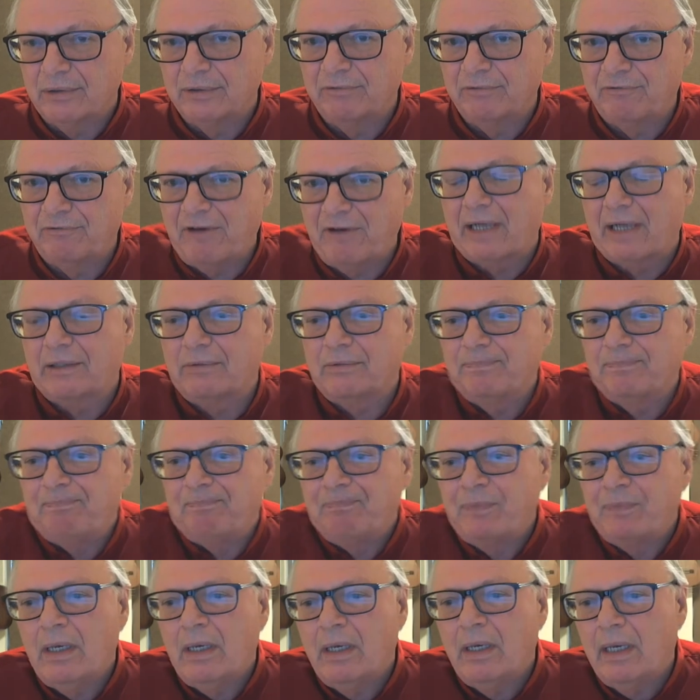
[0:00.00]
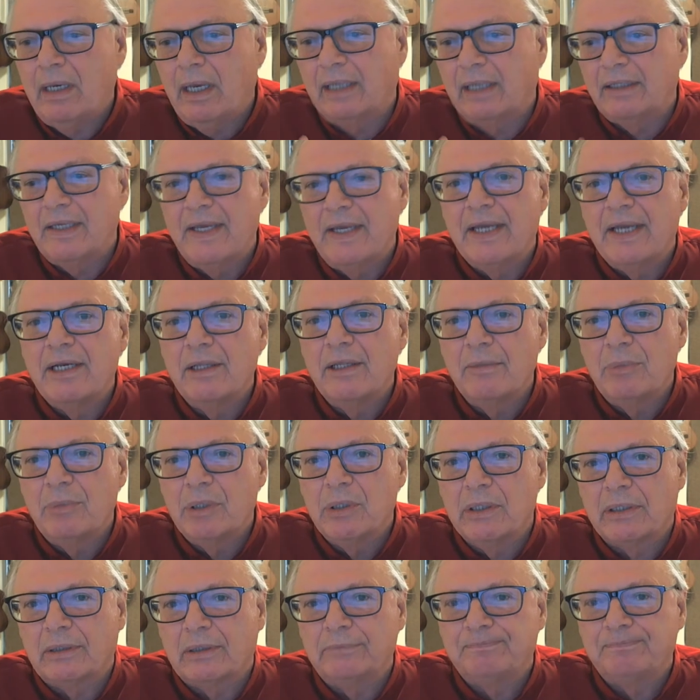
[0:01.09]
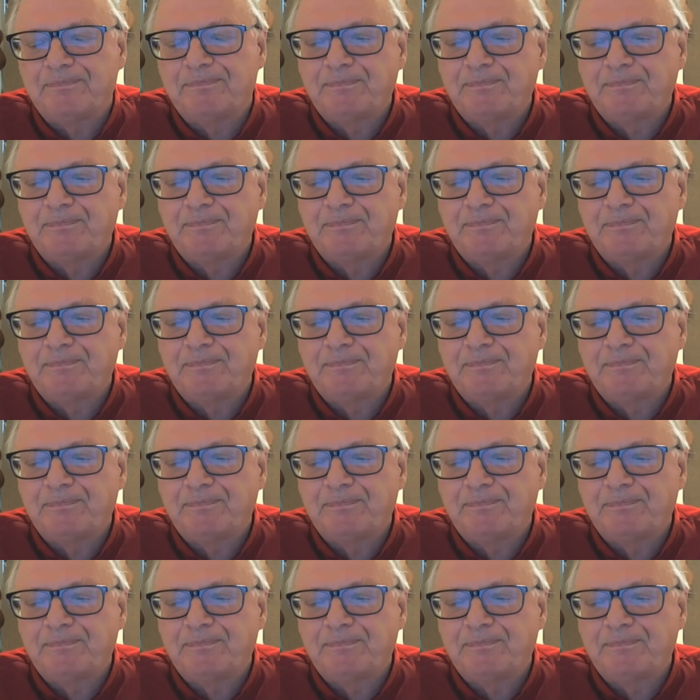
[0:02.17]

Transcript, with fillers: In fact, at the end of the book,